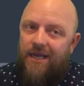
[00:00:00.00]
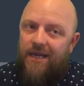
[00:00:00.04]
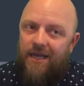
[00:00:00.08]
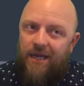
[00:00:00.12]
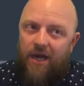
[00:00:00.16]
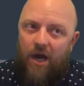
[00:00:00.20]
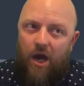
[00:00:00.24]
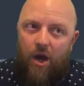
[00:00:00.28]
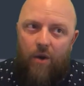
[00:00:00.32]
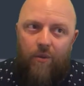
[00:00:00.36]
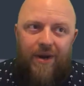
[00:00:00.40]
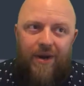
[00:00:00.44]

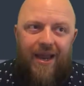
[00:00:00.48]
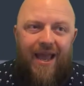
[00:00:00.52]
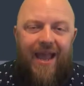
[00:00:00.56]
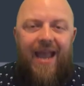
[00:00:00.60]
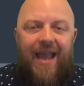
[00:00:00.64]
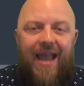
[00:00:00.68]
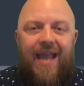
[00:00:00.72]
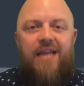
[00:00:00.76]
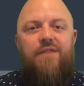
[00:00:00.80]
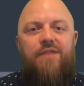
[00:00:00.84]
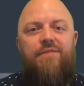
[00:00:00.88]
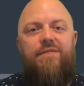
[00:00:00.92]
I will
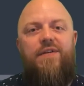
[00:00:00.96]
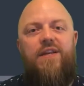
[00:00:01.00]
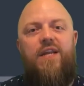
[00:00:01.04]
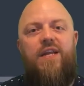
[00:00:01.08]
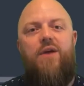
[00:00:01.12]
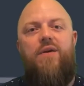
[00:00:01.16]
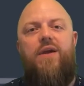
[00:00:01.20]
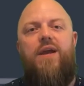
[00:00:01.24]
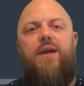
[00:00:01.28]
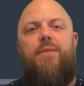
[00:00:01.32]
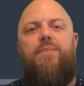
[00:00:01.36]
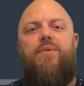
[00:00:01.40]
end the
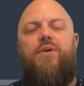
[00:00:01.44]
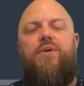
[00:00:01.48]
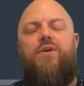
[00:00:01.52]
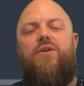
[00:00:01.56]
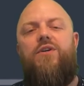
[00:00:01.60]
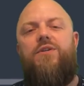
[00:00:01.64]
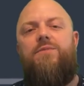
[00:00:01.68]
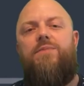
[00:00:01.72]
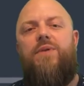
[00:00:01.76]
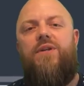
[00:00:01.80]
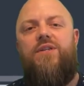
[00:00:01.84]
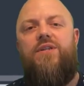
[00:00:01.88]
video here
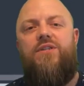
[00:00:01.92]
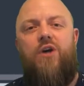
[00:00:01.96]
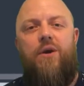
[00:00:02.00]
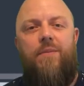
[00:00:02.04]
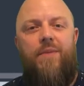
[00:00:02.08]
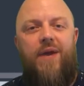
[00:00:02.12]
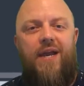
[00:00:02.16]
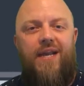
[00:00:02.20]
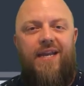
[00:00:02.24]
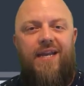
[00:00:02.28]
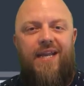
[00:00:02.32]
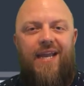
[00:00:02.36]
because by the time
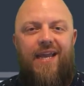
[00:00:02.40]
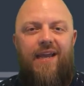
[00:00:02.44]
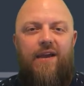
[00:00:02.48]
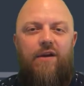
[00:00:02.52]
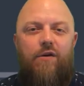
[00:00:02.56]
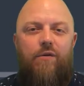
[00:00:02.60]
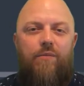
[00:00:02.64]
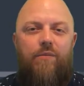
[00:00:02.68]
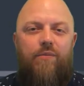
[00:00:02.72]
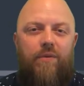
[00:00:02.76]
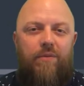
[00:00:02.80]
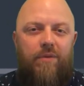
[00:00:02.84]
I edit it,
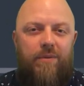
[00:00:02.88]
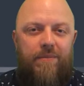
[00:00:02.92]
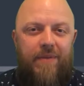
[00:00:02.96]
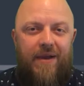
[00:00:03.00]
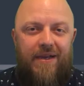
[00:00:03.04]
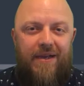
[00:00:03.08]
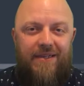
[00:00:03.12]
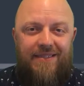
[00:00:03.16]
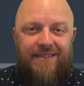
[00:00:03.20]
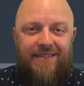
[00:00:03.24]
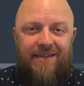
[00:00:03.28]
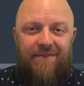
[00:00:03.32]
it'll probably be
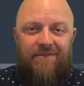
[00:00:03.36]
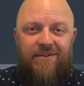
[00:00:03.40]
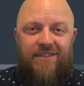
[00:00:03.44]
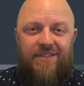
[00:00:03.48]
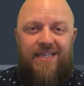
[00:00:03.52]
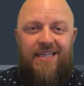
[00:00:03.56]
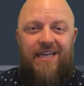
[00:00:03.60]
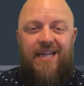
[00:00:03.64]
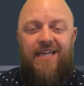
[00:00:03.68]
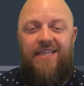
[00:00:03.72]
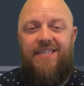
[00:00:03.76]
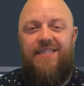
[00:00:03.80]
about
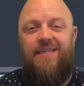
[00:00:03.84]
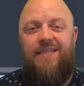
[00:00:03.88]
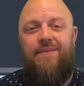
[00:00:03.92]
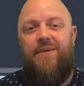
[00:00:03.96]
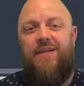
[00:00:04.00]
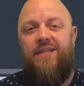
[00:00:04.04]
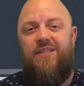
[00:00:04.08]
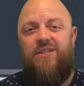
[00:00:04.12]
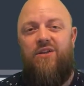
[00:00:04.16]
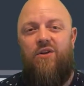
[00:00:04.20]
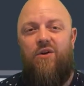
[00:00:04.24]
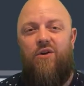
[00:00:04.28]
17, 18
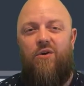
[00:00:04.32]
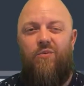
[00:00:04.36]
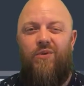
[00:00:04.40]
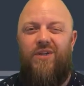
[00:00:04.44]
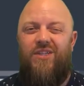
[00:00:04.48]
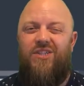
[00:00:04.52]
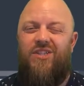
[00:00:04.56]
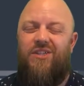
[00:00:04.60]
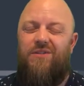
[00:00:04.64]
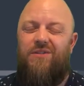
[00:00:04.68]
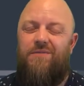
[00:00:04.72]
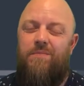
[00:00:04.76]
minutes long,
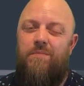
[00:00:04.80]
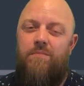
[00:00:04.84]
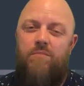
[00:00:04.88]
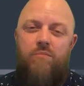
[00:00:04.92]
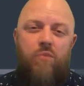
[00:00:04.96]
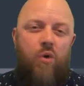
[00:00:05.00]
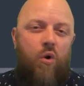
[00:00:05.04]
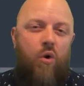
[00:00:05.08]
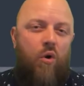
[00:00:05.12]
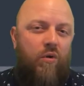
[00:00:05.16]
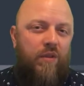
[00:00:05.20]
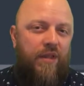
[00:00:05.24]
which is
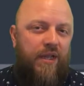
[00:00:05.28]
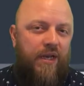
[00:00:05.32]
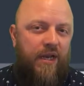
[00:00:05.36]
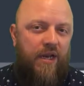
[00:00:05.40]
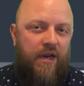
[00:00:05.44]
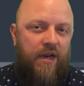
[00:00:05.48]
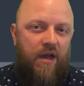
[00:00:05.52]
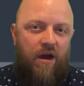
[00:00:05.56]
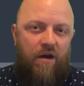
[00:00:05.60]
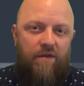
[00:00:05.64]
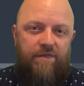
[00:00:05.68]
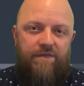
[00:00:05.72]
more than
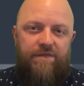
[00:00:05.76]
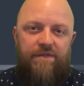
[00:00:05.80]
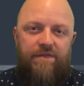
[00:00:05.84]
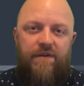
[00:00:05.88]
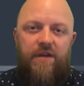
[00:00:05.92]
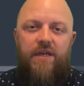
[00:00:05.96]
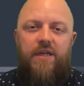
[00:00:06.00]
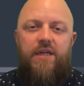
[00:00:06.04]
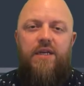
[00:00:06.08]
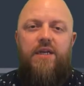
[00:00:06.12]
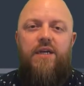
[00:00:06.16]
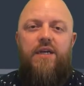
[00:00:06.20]
enough
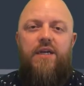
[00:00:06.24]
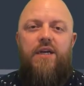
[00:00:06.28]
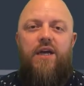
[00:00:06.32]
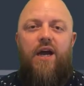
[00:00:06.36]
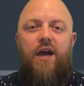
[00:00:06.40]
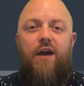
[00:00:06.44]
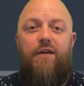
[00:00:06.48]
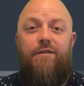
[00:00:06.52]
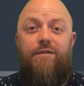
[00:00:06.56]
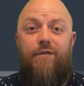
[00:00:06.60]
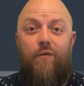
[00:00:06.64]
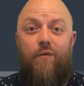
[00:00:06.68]

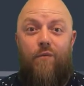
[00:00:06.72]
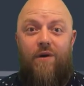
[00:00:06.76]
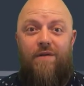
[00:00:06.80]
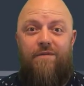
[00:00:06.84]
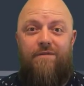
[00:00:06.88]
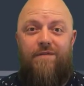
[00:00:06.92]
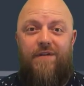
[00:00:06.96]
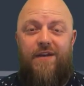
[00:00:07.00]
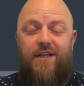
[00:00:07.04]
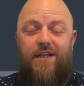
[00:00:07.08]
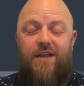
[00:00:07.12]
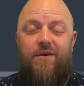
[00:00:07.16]
for one
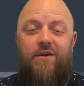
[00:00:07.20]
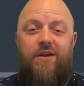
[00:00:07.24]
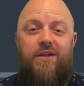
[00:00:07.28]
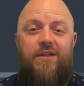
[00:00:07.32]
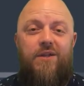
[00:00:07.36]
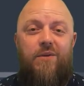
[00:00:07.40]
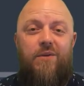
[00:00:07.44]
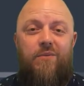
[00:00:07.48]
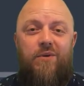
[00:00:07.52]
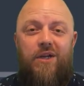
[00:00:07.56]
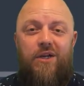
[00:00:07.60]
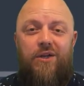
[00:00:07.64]
video, and I
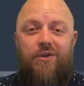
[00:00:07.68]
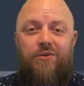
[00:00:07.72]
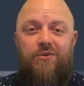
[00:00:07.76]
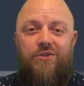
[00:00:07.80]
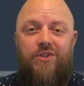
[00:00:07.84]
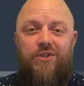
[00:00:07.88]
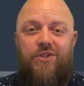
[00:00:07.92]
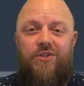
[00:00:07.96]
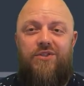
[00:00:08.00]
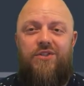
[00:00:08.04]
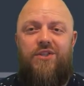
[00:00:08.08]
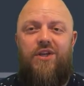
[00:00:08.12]
don't want to
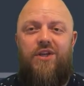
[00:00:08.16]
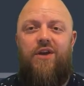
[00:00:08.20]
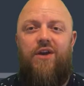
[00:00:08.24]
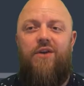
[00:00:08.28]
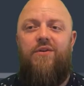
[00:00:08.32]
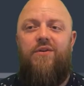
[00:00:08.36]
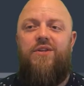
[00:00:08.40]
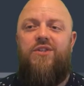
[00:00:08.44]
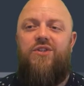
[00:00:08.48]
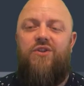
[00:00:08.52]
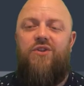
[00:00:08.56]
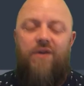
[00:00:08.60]
lose you.
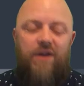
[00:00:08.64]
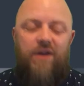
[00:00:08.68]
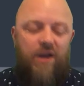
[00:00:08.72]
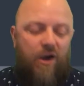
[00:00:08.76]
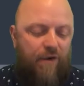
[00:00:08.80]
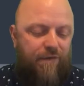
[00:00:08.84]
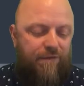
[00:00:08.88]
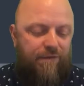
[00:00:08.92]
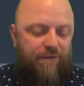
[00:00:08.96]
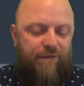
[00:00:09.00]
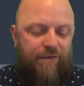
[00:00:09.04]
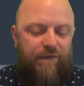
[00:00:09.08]
So sorry,
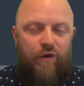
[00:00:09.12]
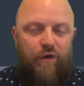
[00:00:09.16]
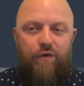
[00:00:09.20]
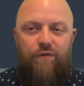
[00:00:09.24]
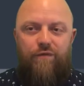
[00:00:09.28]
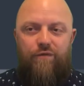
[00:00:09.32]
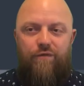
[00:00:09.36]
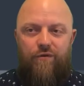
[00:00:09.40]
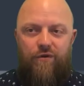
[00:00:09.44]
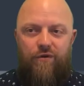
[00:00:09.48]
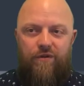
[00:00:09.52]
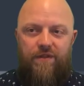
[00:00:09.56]
I flew
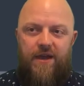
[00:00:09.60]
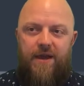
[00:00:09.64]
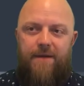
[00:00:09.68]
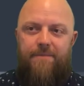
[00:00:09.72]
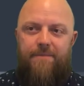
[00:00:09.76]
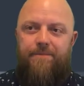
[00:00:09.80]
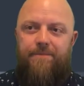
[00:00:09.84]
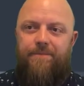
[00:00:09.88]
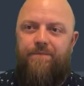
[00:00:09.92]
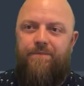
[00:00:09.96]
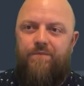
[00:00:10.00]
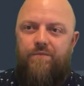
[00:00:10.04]
through that,
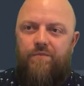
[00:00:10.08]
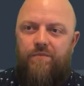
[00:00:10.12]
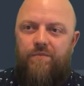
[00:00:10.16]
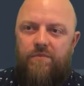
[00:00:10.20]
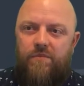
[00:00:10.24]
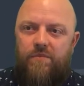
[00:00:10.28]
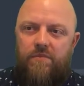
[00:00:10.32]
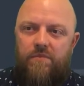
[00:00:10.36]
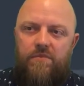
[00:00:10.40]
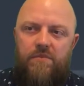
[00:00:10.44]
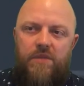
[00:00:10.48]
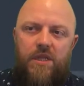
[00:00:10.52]

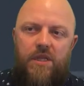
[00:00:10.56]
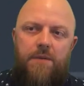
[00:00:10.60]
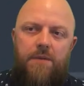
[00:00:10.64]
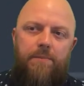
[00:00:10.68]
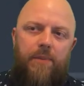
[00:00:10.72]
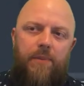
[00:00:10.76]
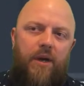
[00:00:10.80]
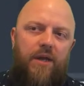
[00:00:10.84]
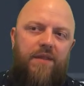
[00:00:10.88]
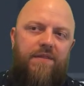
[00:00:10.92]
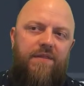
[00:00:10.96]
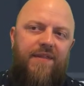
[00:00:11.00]

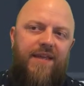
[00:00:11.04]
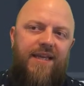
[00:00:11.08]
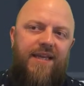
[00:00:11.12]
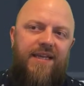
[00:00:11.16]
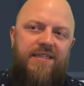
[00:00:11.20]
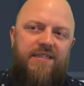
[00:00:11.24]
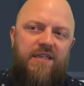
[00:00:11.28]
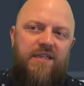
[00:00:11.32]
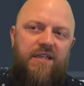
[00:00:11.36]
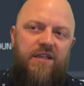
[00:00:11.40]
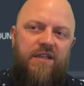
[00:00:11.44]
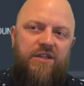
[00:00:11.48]
but
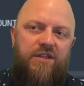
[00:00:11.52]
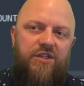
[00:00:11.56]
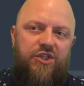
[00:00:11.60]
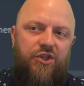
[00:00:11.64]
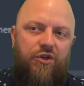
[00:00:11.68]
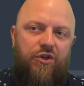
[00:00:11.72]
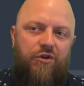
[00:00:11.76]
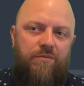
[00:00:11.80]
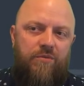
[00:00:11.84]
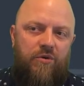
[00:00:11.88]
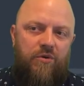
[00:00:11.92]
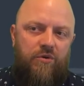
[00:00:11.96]
these are the
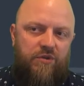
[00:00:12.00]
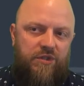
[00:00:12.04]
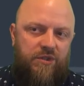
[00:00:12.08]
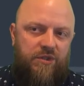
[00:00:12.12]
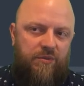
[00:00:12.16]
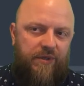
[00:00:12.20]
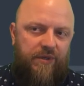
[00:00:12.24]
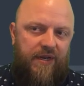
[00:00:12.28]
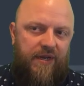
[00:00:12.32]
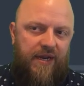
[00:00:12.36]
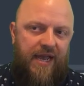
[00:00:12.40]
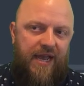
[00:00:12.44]
2 models that
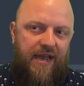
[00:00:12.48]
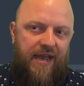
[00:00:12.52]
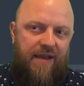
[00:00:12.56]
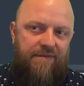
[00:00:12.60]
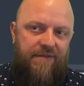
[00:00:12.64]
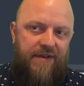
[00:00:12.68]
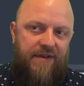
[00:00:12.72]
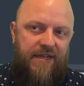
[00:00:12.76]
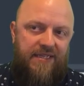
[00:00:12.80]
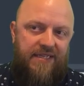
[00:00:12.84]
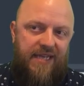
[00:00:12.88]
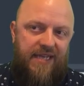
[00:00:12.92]
we're going to have
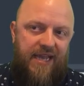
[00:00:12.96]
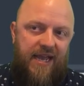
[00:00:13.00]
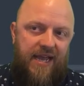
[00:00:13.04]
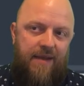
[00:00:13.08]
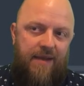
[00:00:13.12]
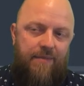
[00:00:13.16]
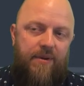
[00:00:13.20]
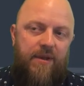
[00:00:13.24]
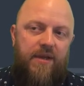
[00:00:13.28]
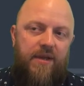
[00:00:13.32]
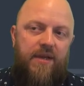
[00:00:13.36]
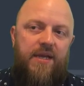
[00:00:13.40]
in this
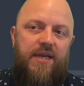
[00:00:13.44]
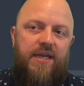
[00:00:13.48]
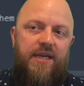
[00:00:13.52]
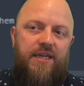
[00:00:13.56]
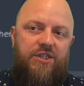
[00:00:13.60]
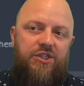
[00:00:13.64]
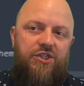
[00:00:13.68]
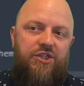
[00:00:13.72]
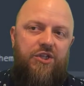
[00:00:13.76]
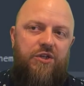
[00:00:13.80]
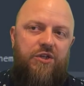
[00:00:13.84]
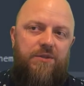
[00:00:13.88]
app.
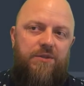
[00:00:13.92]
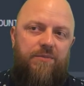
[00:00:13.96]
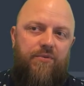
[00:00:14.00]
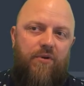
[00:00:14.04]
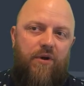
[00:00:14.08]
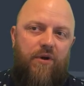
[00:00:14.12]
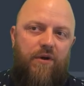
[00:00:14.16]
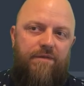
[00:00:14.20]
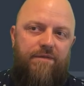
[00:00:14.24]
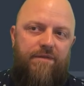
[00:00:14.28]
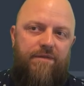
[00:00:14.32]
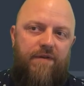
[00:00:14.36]
It's user
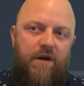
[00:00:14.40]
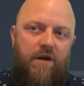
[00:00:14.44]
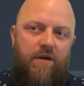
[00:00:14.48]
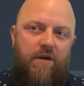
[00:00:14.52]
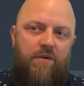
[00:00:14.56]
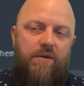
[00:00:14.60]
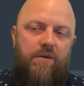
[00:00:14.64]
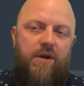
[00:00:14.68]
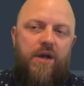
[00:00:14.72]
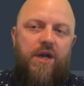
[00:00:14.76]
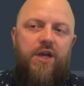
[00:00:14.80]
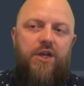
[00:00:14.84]

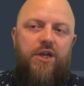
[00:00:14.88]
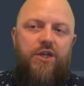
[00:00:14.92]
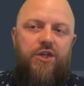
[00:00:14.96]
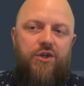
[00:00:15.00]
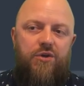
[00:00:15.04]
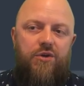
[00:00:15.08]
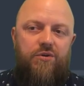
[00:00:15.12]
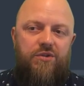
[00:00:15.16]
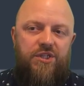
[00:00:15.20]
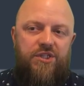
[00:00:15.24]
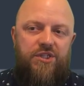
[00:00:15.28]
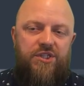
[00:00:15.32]
profile,
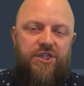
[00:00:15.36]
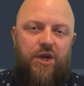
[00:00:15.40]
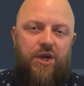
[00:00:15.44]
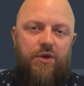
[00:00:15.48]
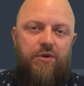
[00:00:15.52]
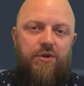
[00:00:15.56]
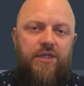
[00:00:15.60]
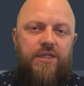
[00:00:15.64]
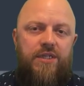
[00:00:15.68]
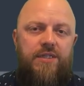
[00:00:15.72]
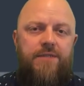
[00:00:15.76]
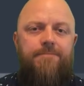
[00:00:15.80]
user
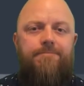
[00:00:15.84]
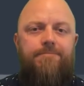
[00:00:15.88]
token.